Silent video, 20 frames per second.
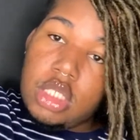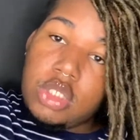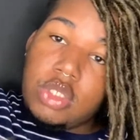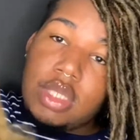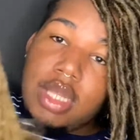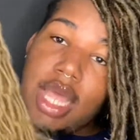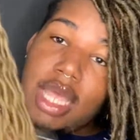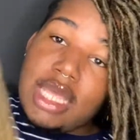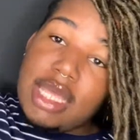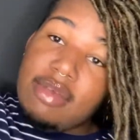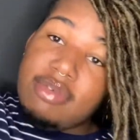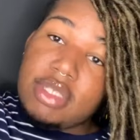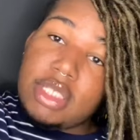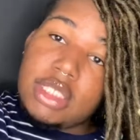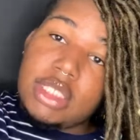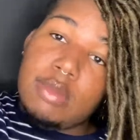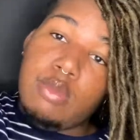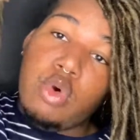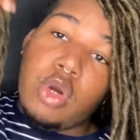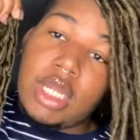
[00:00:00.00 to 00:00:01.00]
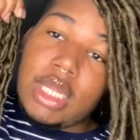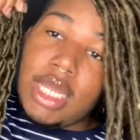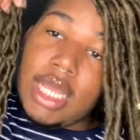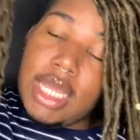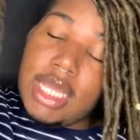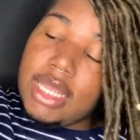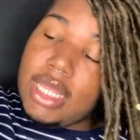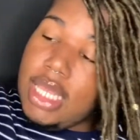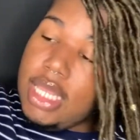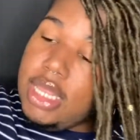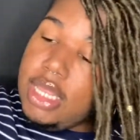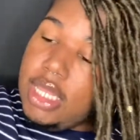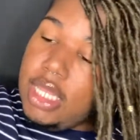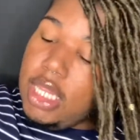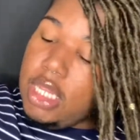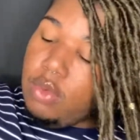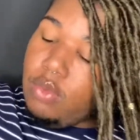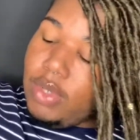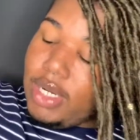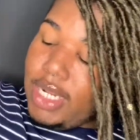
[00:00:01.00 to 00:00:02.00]
So that gives it some more length. And
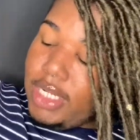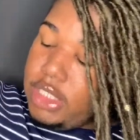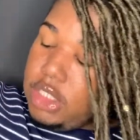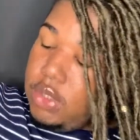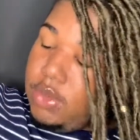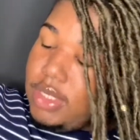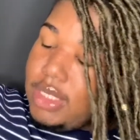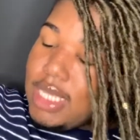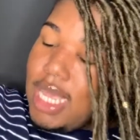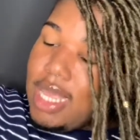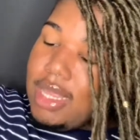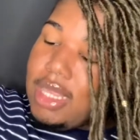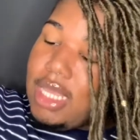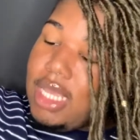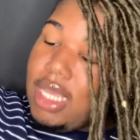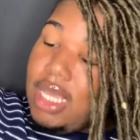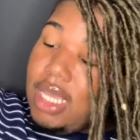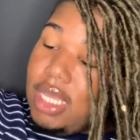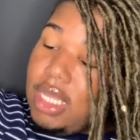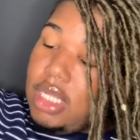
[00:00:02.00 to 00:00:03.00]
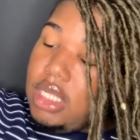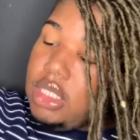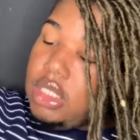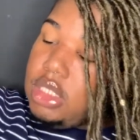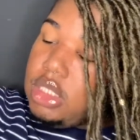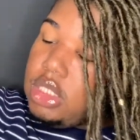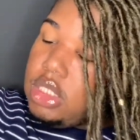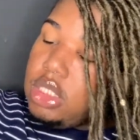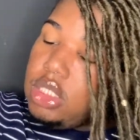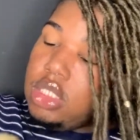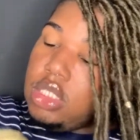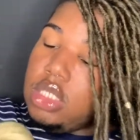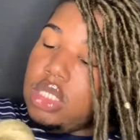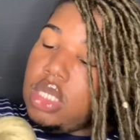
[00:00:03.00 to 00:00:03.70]
then what I do is at the ends,